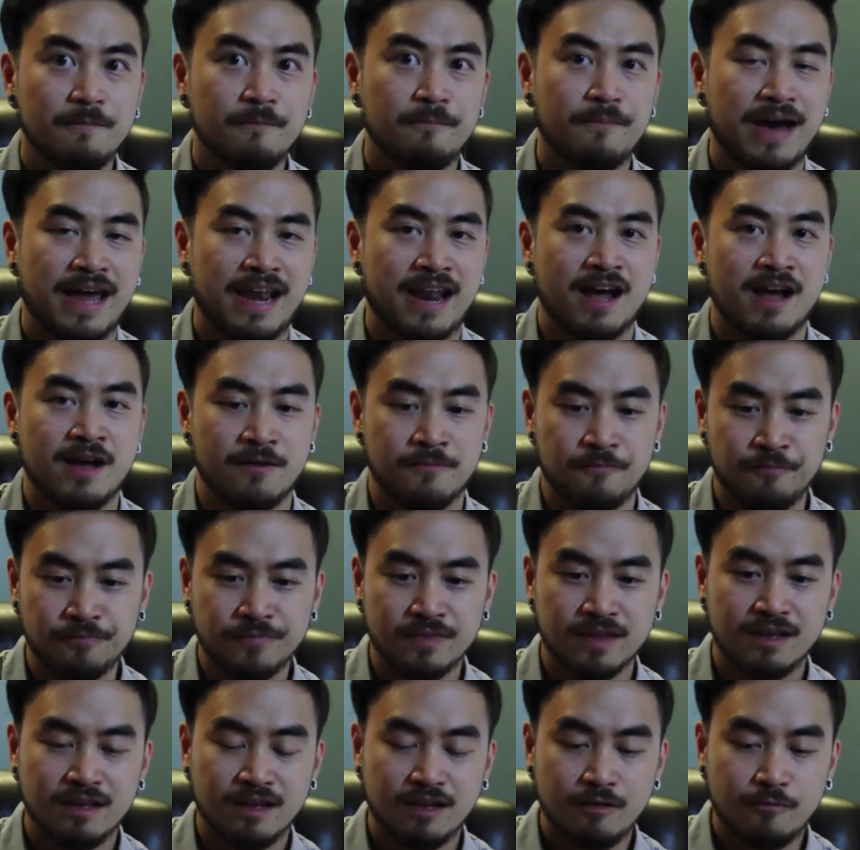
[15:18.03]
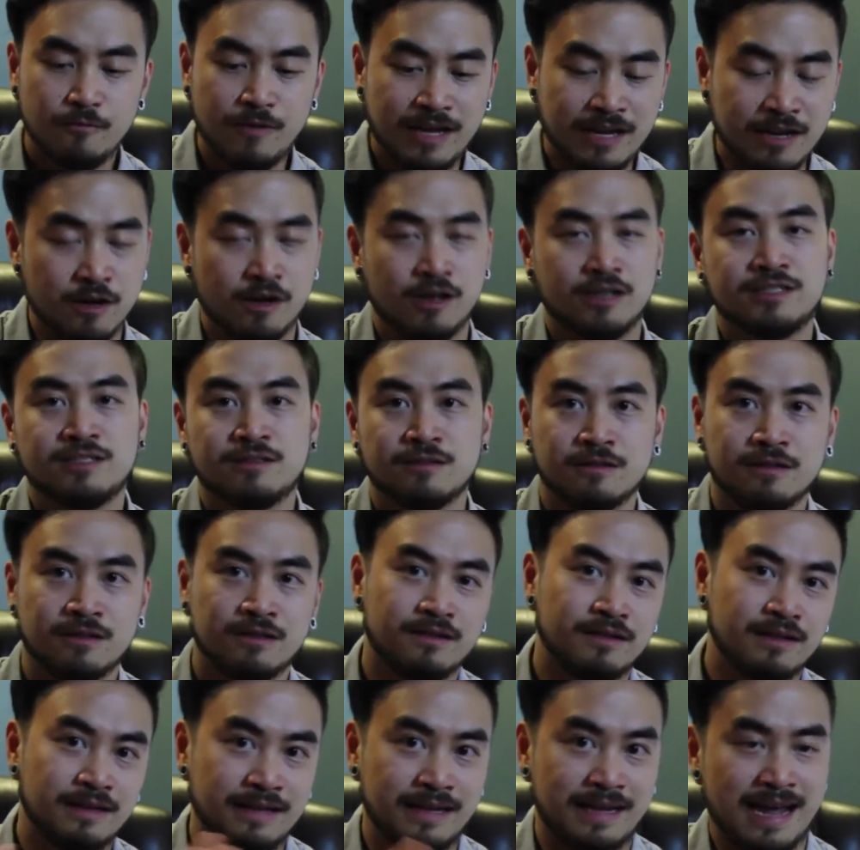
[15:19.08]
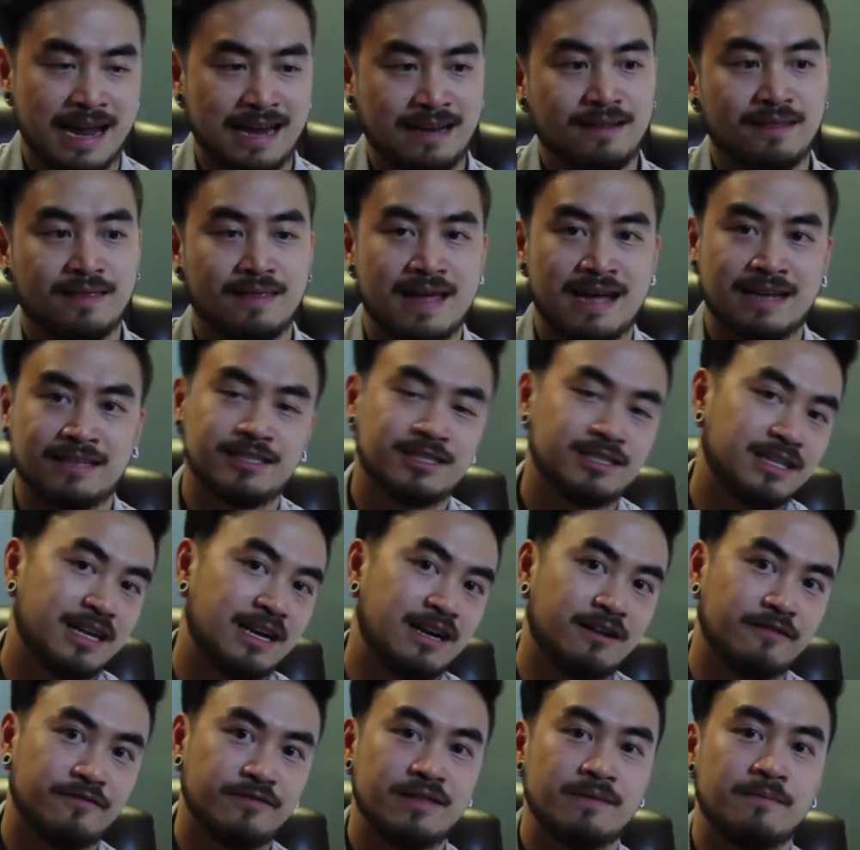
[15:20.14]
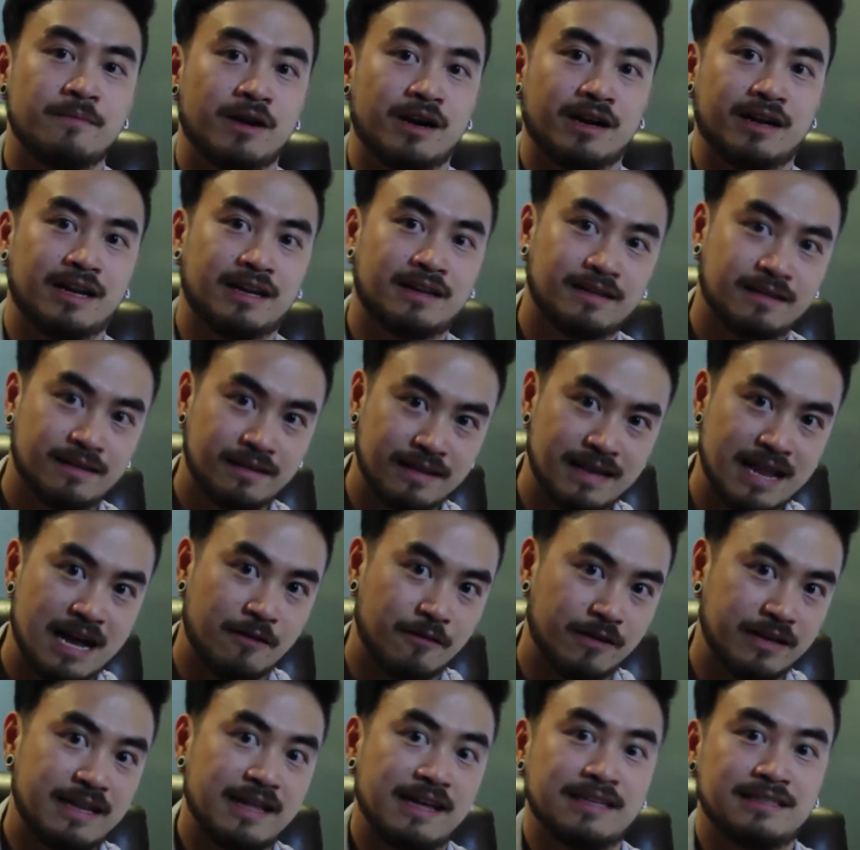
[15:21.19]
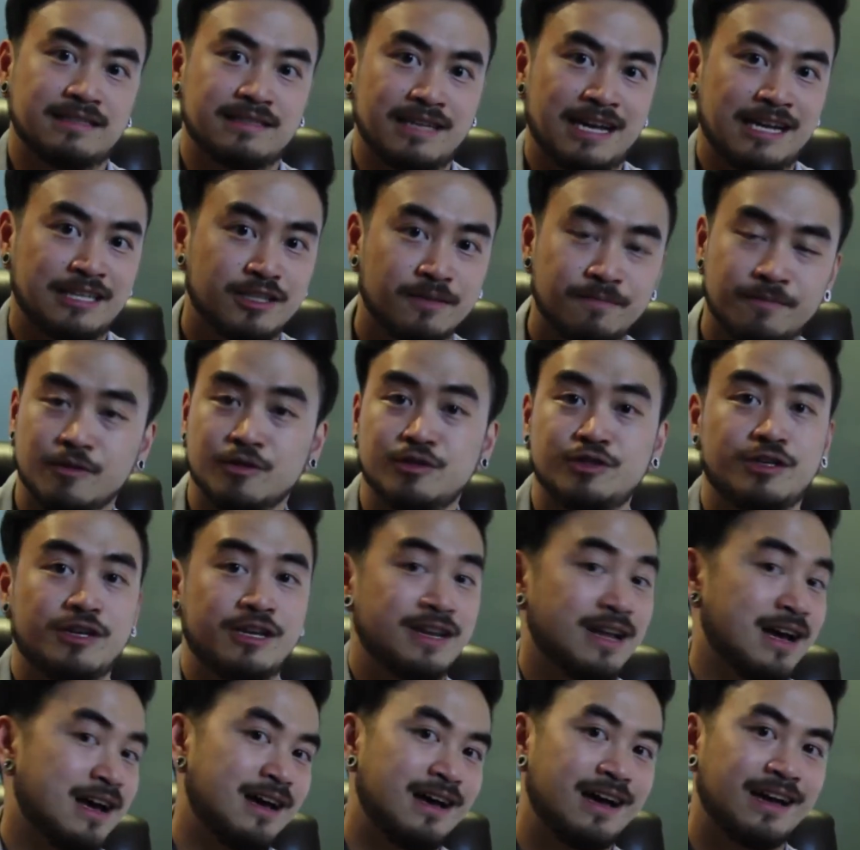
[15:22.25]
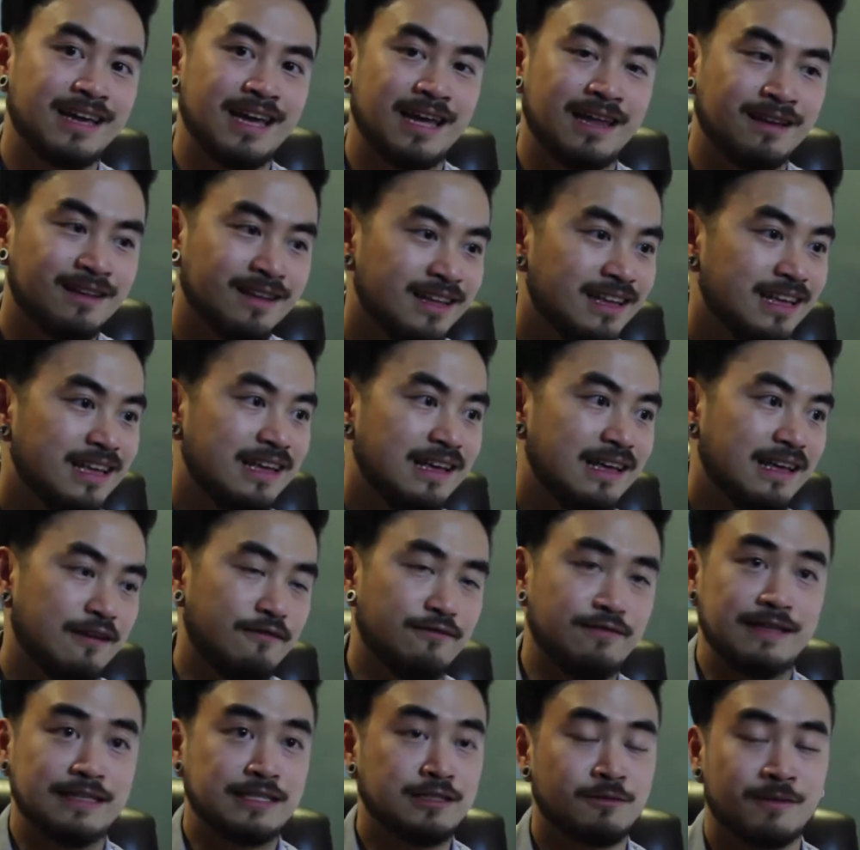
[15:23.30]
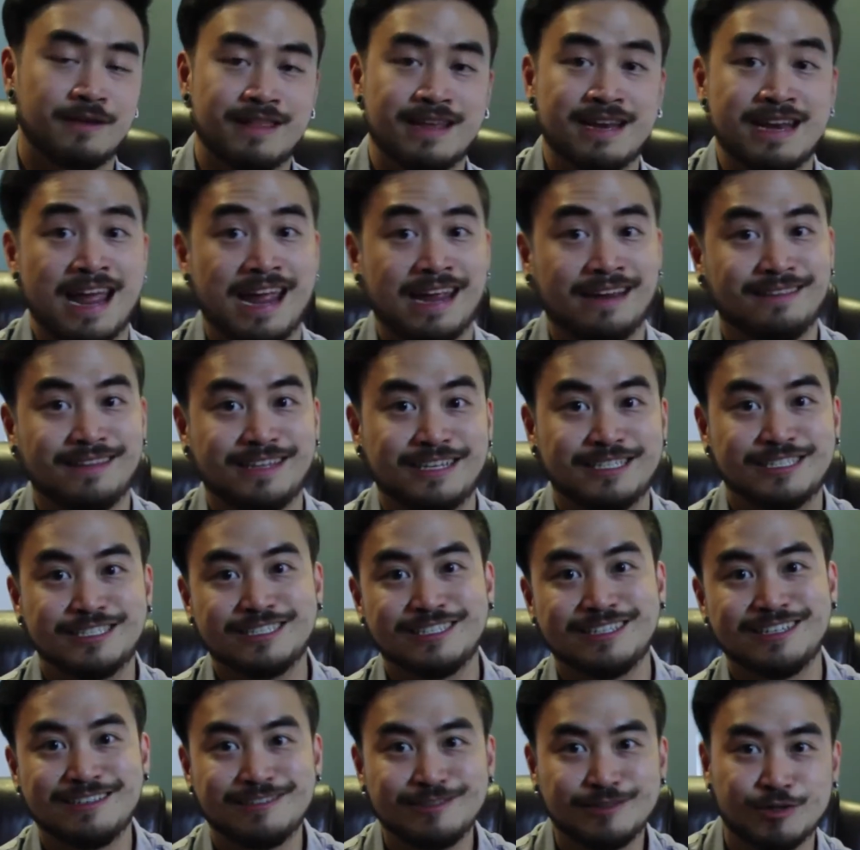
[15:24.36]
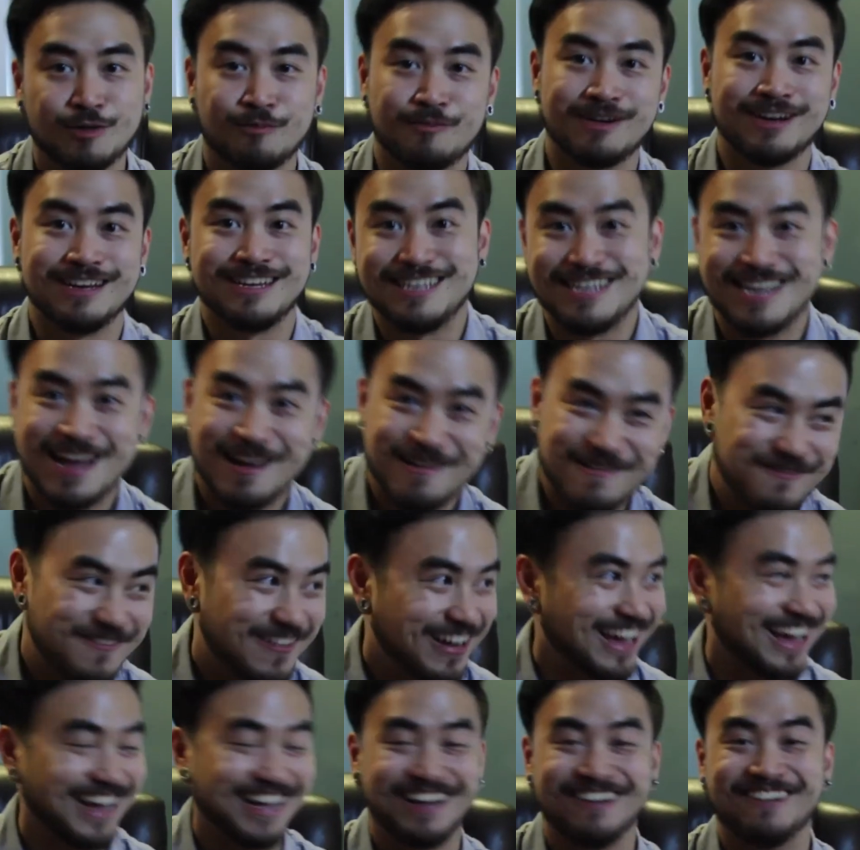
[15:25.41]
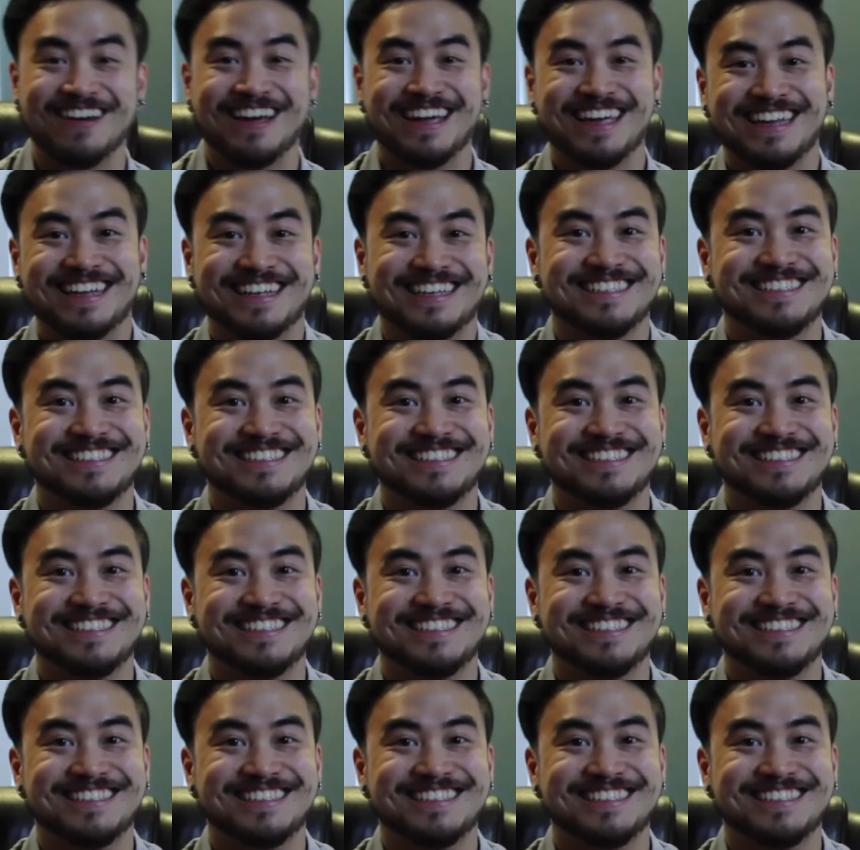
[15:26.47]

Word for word: parang we can also get that share of the market nowadays as opposed to, you know, again, if this were the 90s, sobrang hindi namin magagawa yun.